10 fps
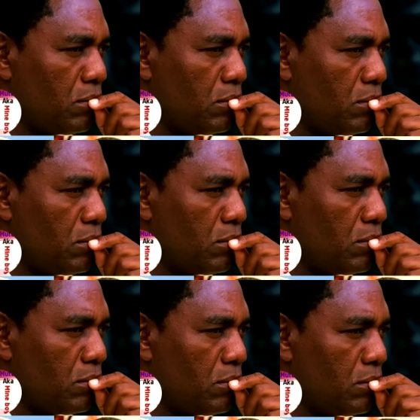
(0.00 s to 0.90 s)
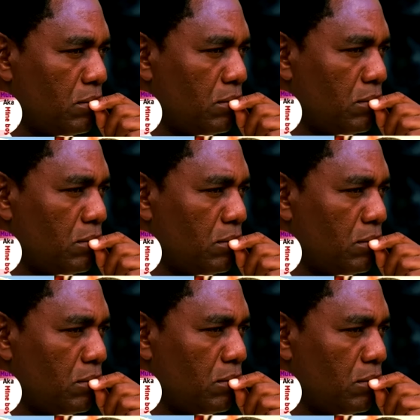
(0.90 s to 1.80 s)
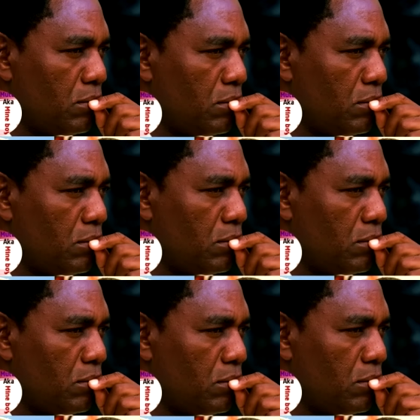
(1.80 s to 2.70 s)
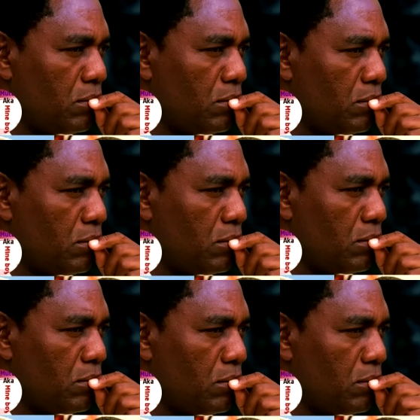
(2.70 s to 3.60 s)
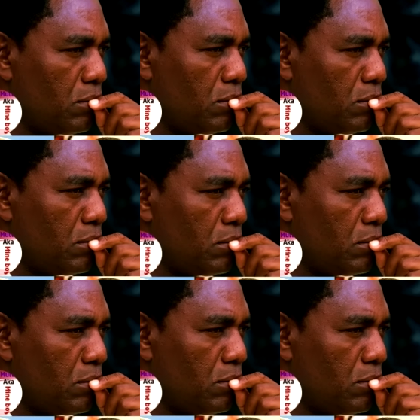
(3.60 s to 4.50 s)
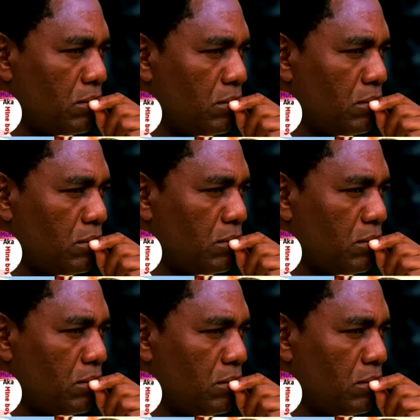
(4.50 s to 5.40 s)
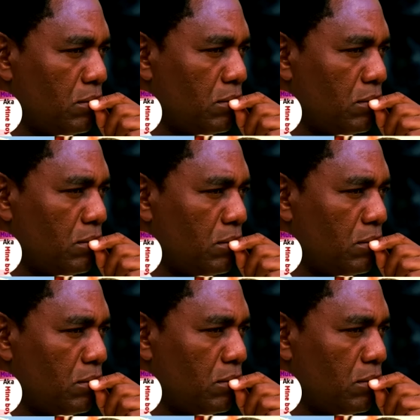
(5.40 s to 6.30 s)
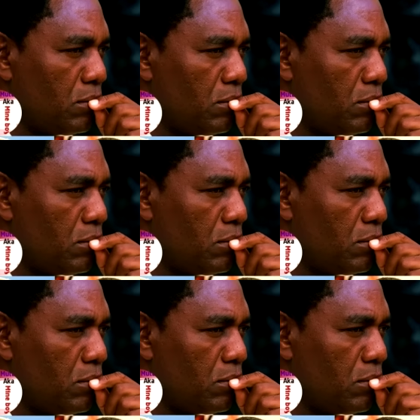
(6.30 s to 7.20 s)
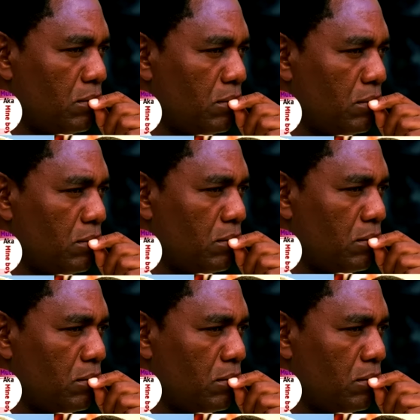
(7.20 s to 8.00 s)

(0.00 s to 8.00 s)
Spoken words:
[no speech]